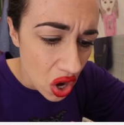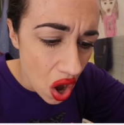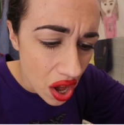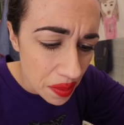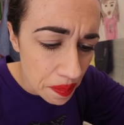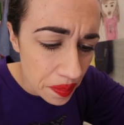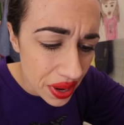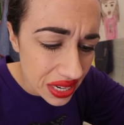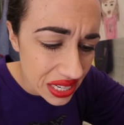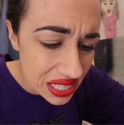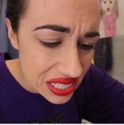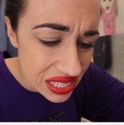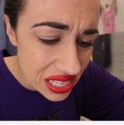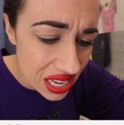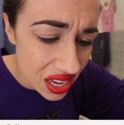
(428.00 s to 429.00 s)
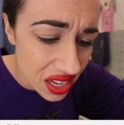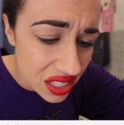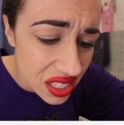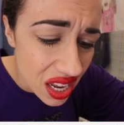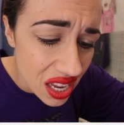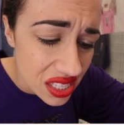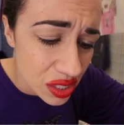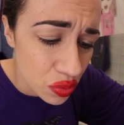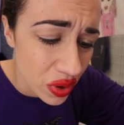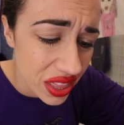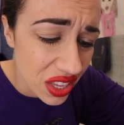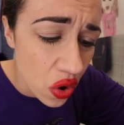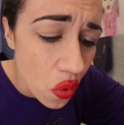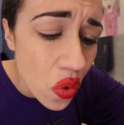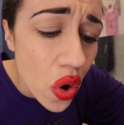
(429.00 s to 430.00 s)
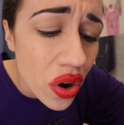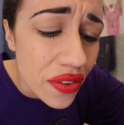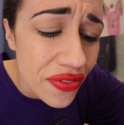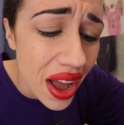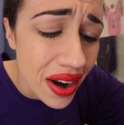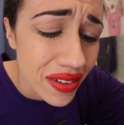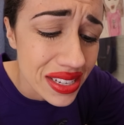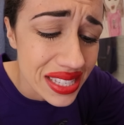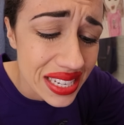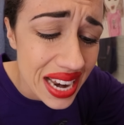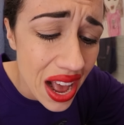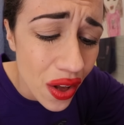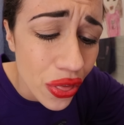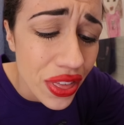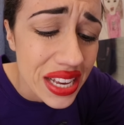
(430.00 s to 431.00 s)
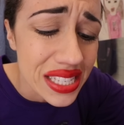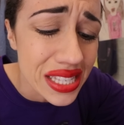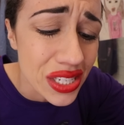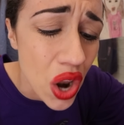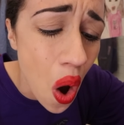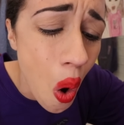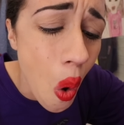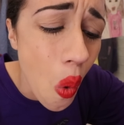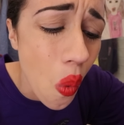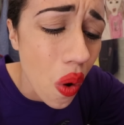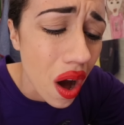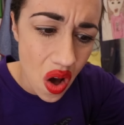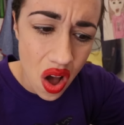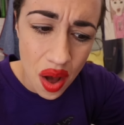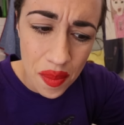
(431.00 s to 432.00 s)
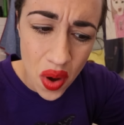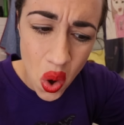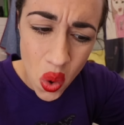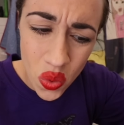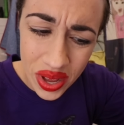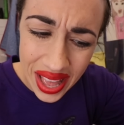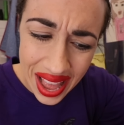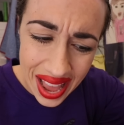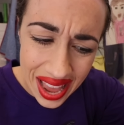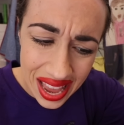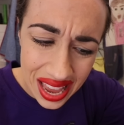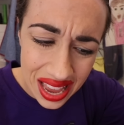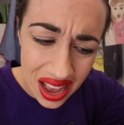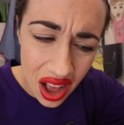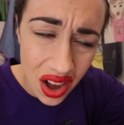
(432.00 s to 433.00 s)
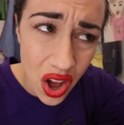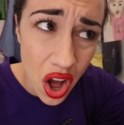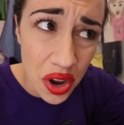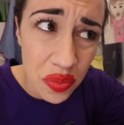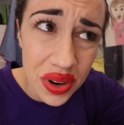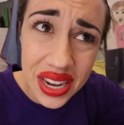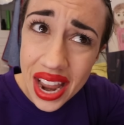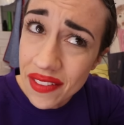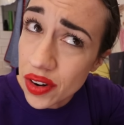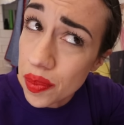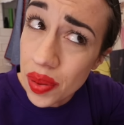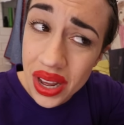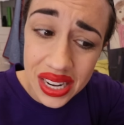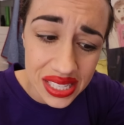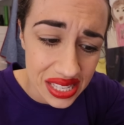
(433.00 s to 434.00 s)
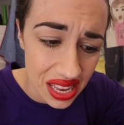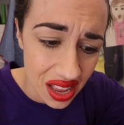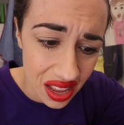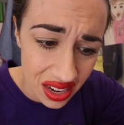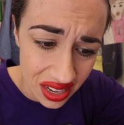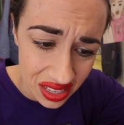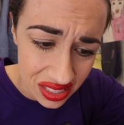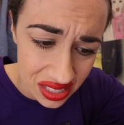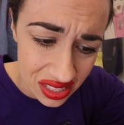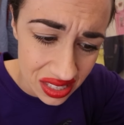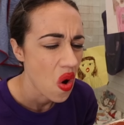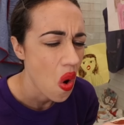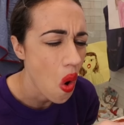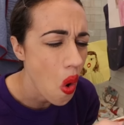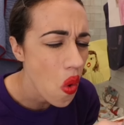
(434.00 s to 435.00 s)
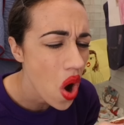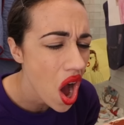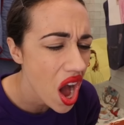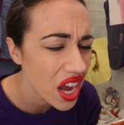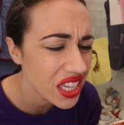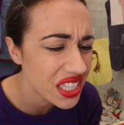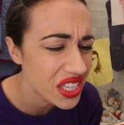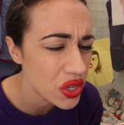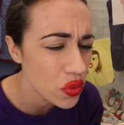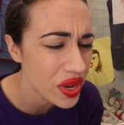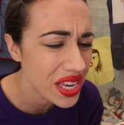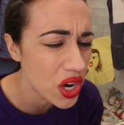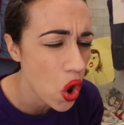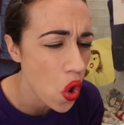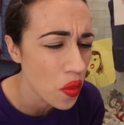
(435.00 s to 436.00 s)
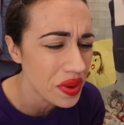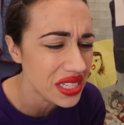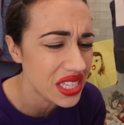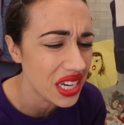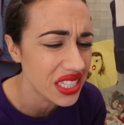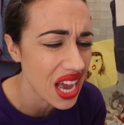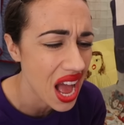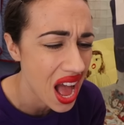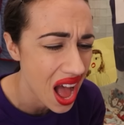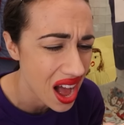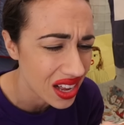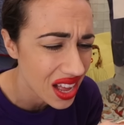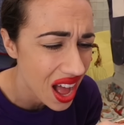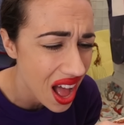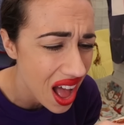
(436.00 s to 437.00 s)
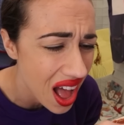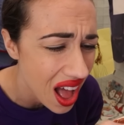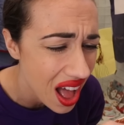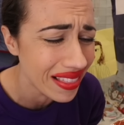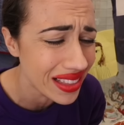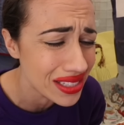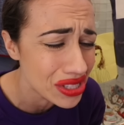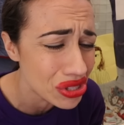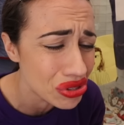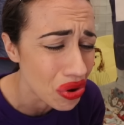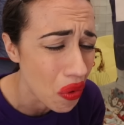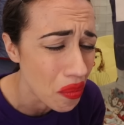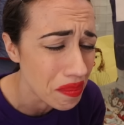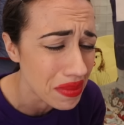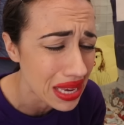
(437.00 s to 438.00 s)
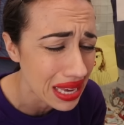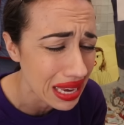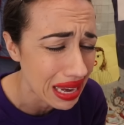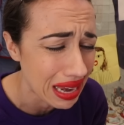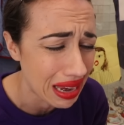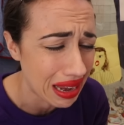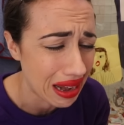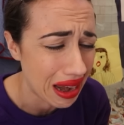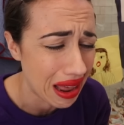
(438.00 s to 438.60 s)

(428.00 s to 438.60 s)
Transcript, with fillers: God punished us with coronavirus virus and now this. No. Um, okay. God would never punish us. Oha Yui Komi Tayahaka? That's so mean.